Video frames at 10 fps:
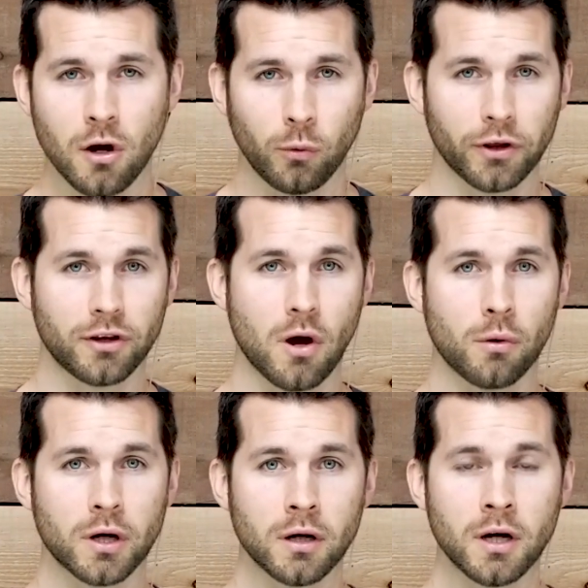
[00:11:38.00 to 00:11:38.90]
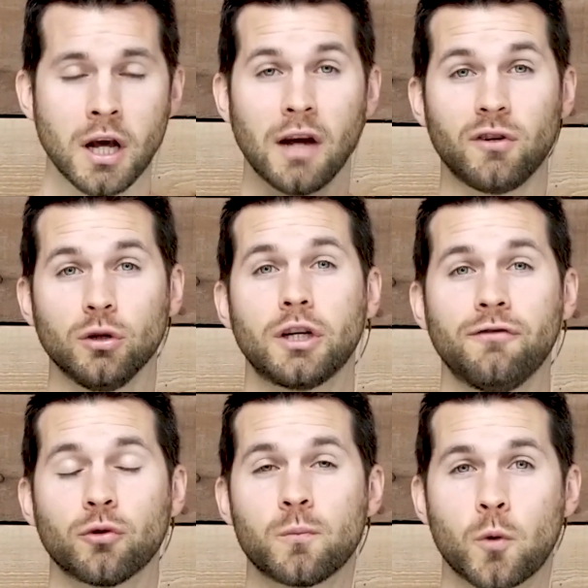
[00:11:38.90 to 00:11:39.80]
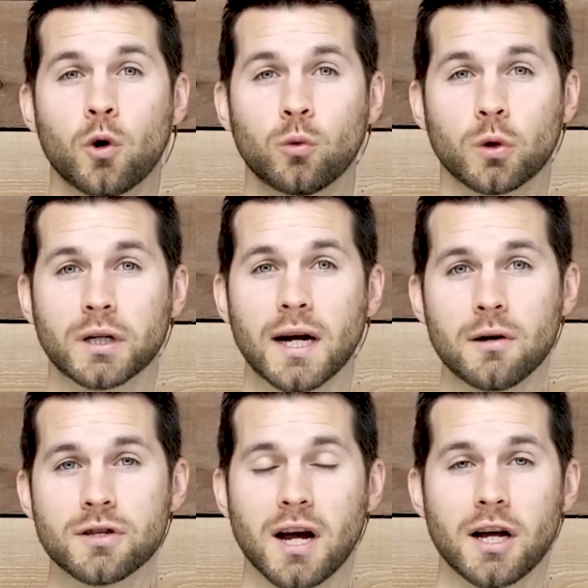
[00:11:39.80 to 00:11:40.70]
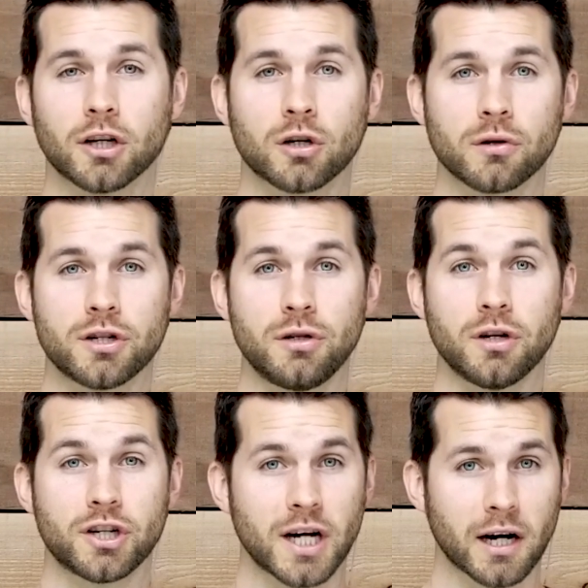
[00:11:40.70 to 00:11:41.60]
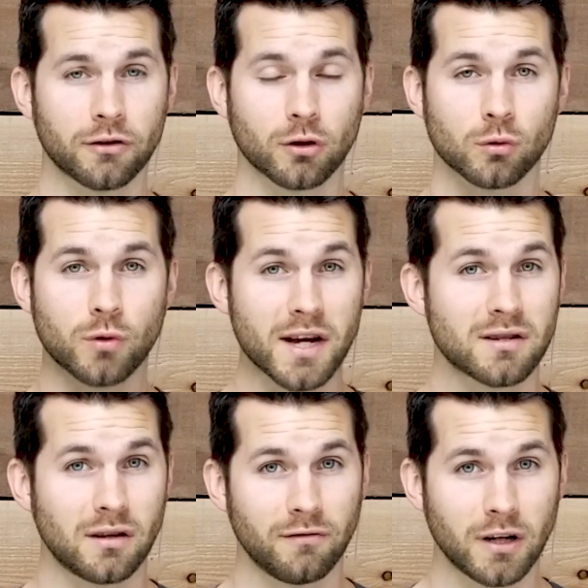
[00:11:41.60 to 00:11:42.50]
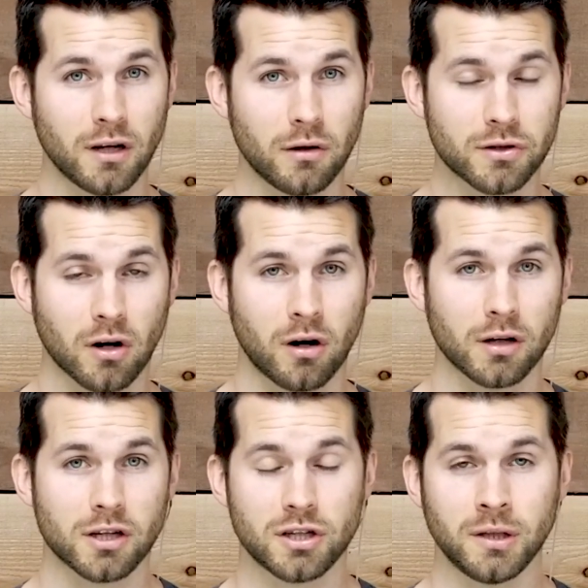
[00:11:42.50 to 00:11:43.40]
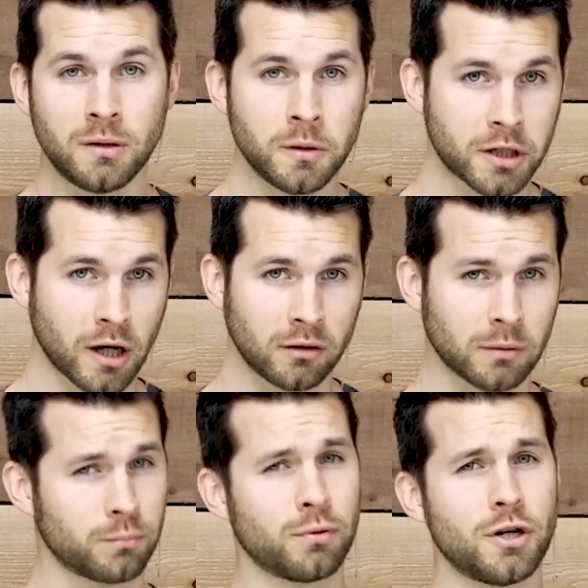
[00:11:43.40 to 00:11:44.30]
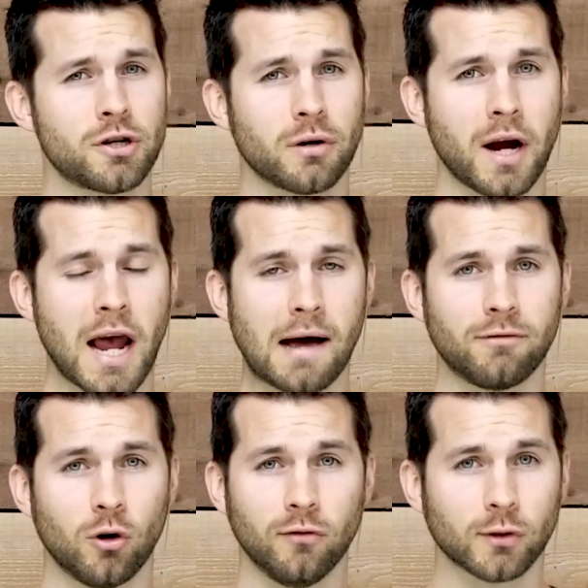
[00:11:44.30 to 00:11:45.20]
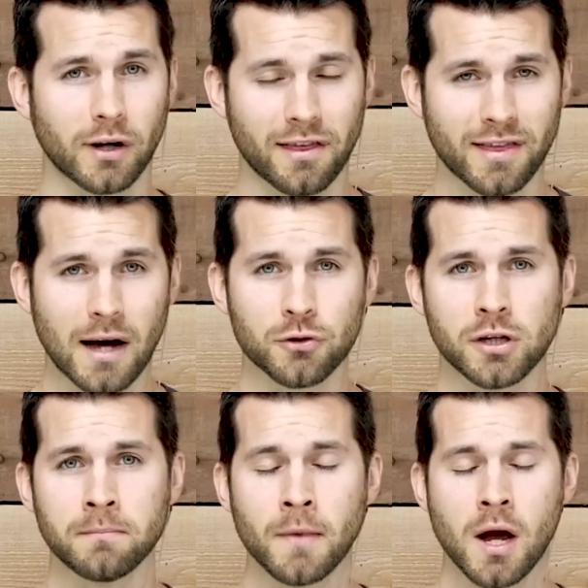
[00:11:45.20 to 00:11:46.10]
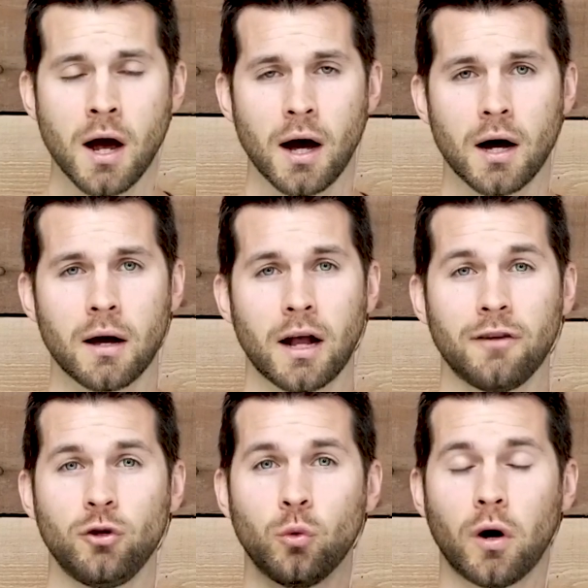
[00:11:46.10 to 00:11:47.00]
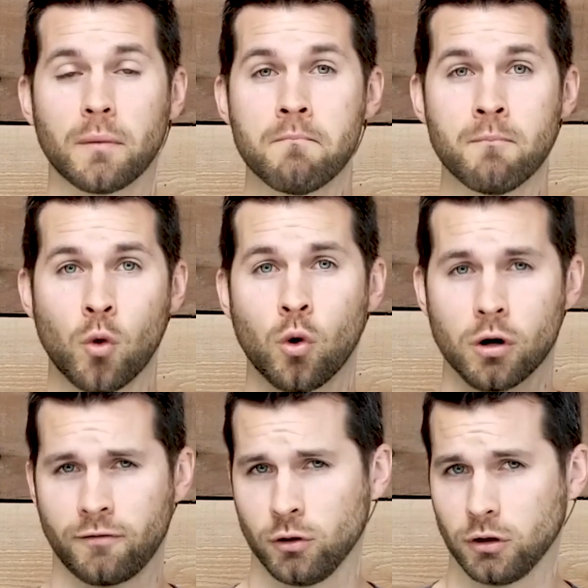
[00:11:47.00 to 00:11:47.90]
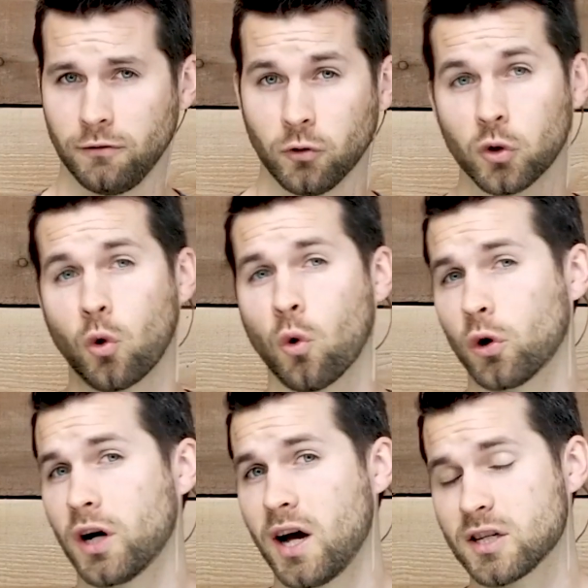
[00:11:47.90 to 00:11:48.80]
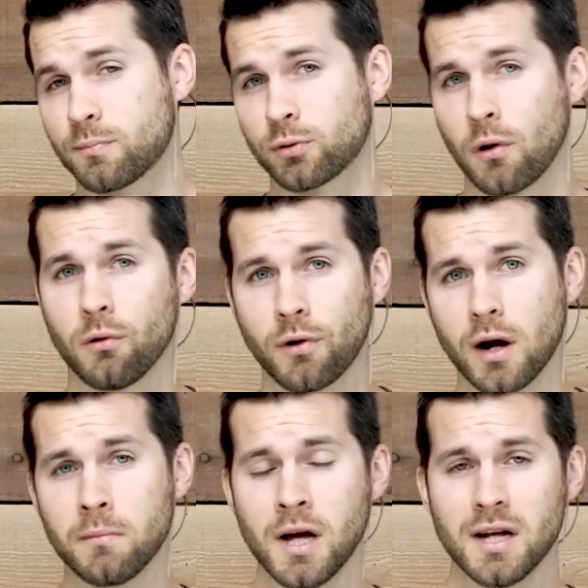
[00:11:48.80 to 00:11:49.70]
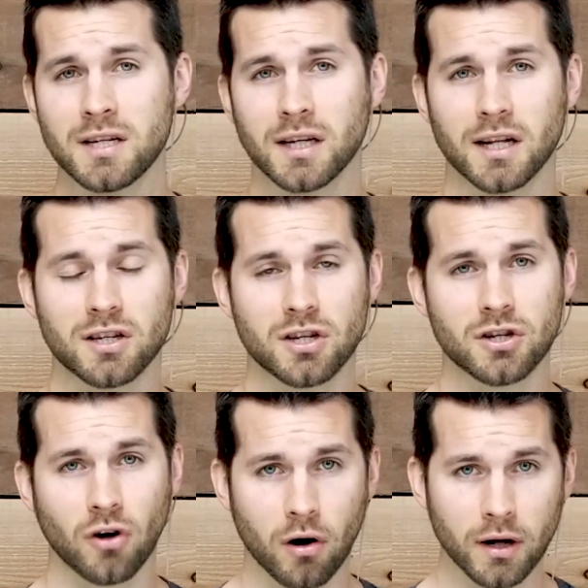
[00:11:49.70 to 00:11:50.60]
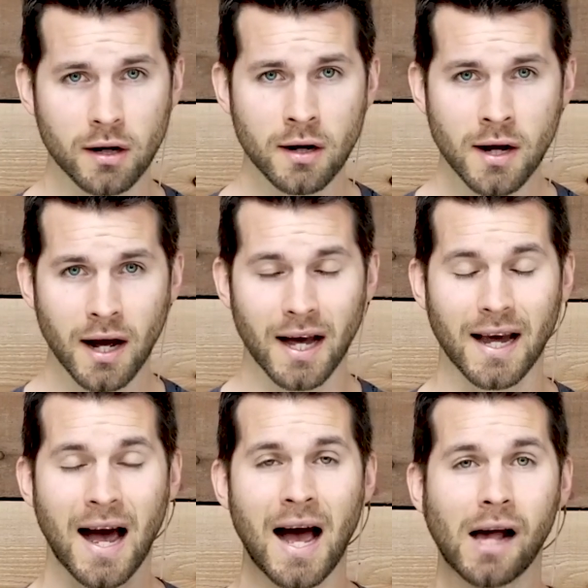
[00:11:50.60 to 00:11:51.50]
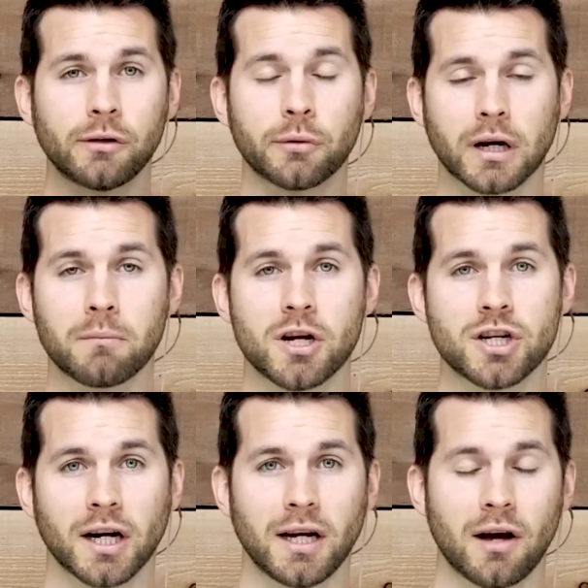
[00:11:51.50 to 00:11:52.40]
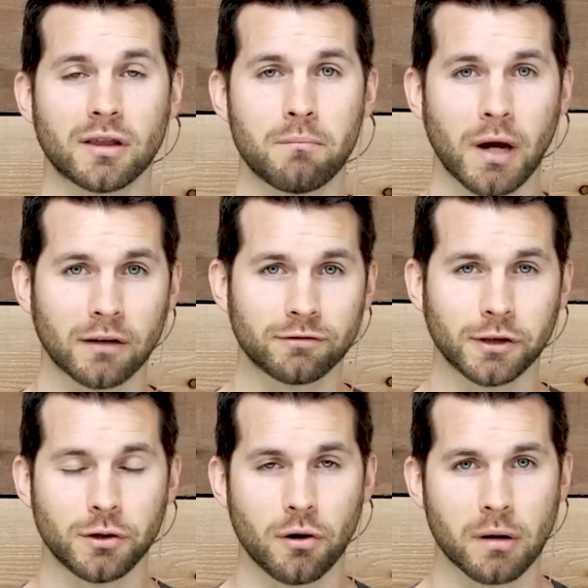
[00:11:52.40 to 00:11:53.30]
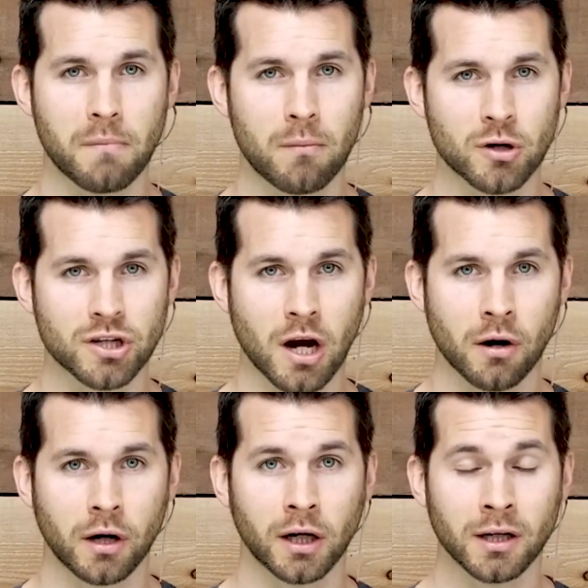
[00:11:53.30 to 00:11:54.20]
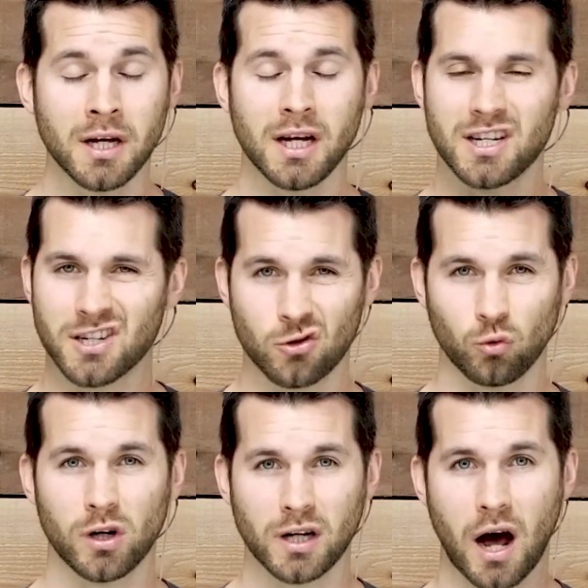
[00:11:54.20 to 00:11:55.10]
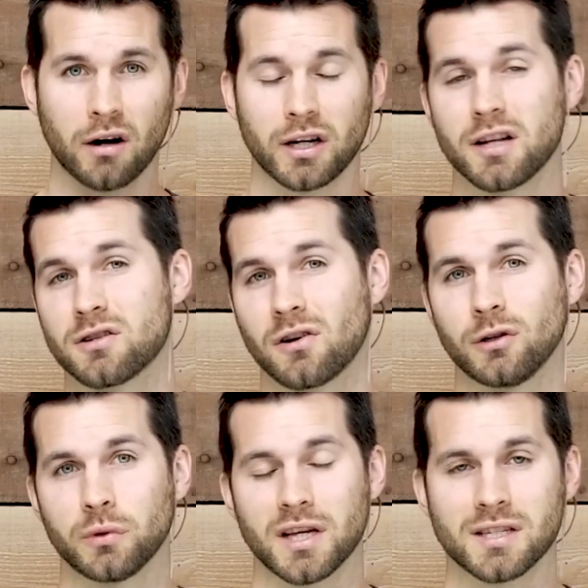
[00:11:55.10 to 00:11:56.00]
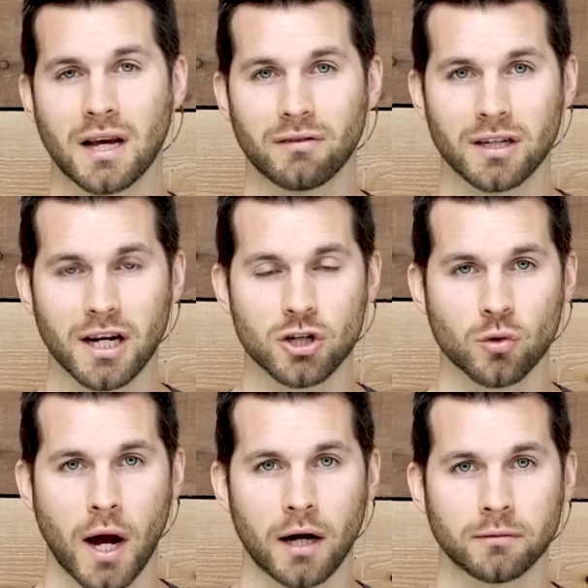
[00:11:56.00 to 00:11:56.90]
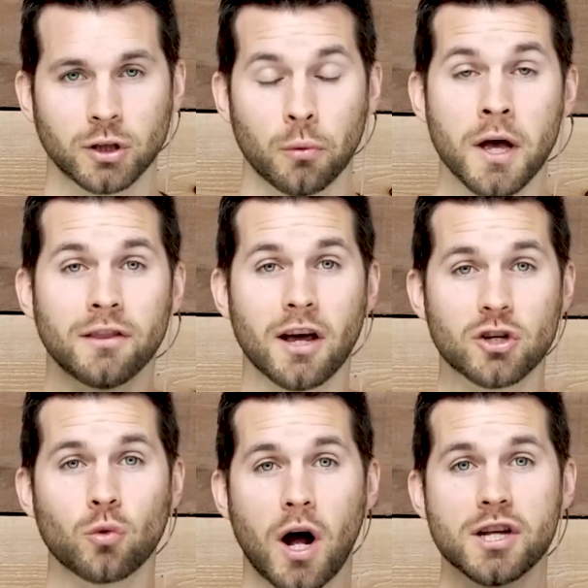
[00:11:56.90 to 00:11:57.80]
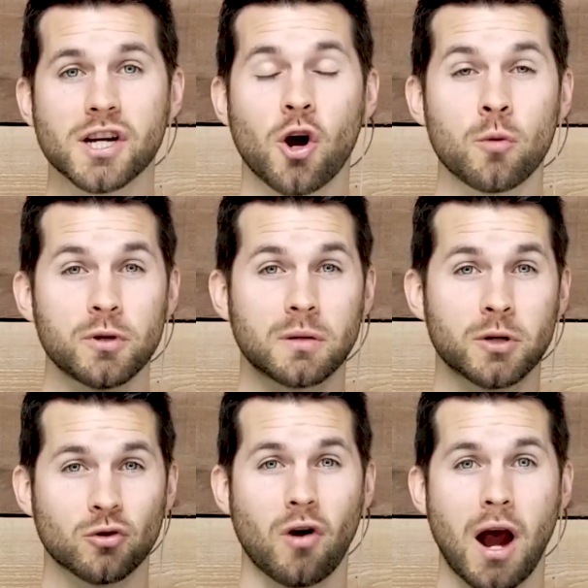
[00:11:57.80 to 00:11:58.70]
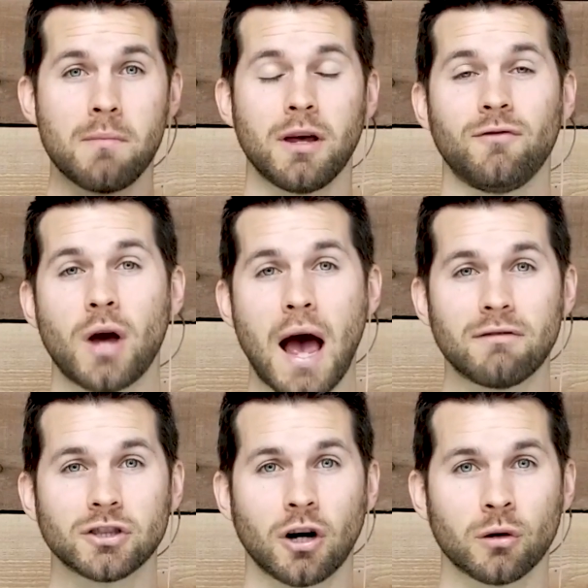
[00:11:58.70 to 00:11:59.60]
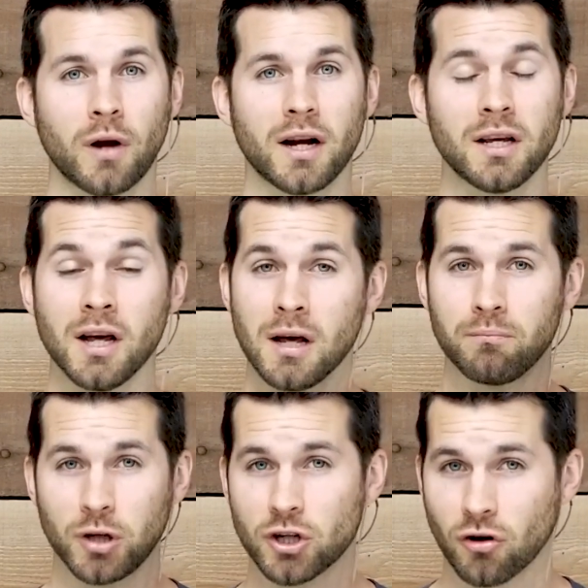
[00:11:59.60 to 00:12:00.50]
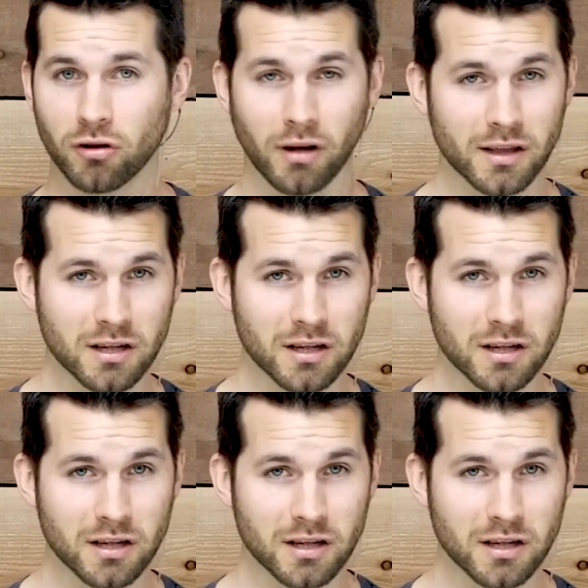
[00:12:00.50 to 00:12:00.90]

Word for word: with yoga. If you're looking for more workouts, I encourage you to check out the rest of the videos on this YouTube channel. I'm pretty sure I have over 1,000. And if you want more, if you're looking for an organized program to get started, I highly recommend checking out the Man Flow Yoga members area. It's just $1 to get started with a 7-day trial. So thanks for watching. I hope you subscribe if you haven't already. Be sure to like